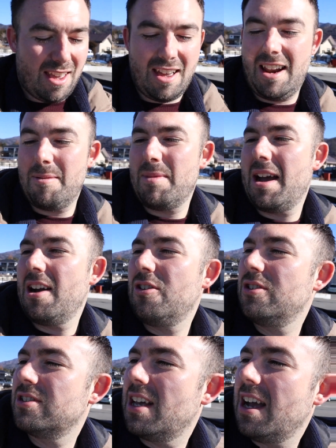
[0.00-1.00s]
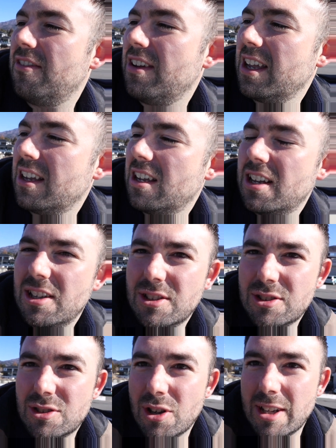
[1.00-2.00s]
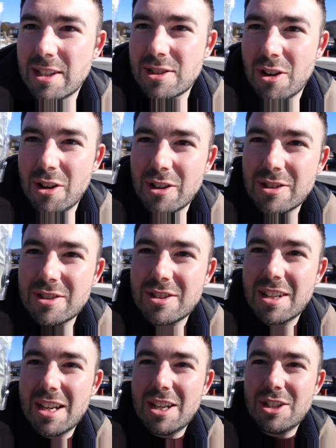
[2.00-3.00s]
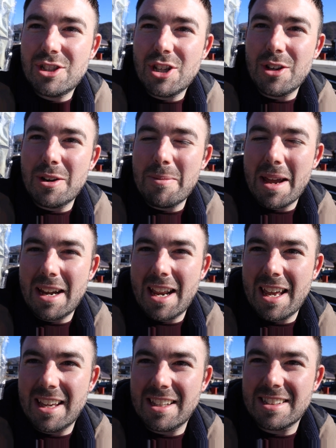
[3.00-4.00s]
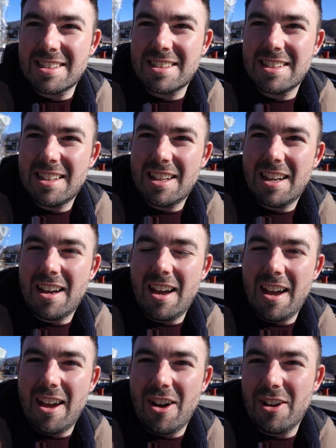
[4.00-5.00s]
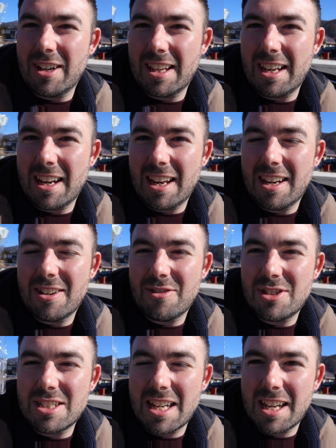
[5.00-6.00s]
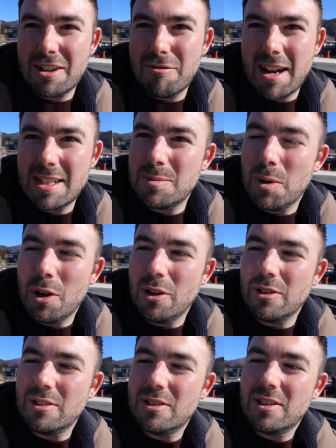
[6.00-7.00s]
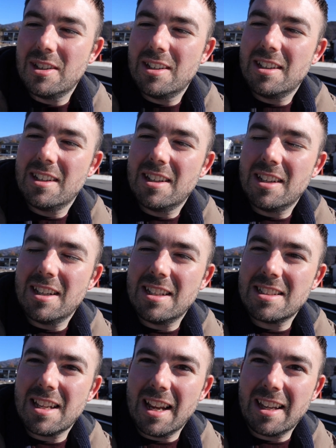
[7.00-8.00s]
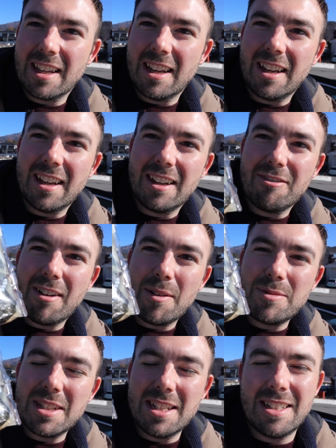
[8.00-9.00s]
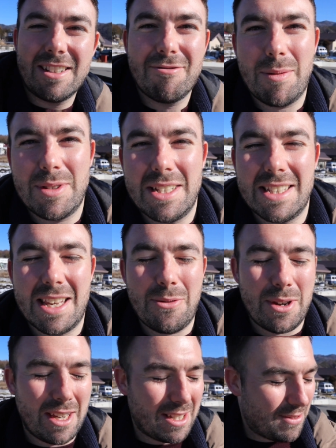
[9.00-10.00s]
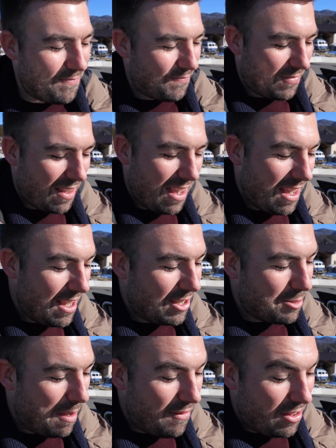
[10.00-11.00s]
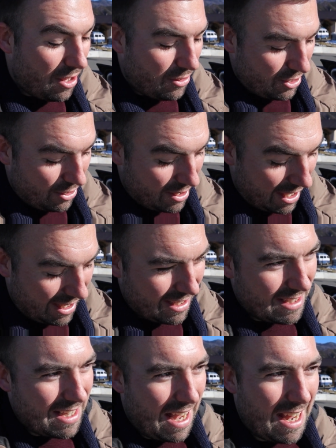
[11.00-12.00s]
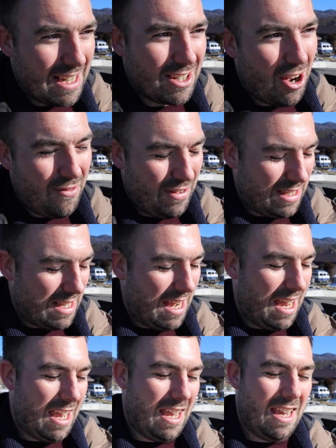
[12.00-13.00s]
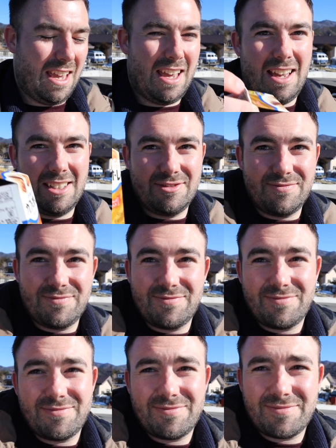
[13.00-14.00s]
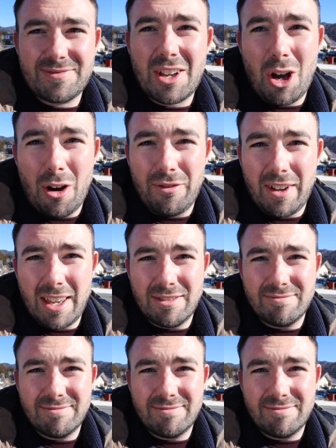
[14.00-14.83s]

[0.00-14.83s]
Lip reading: And I'm also having soy sauce, tuna mayonnaise, onigiri, which is like a rice ball. It's like wrapped in seaweed. So I'm having those two things, and obviously coffee.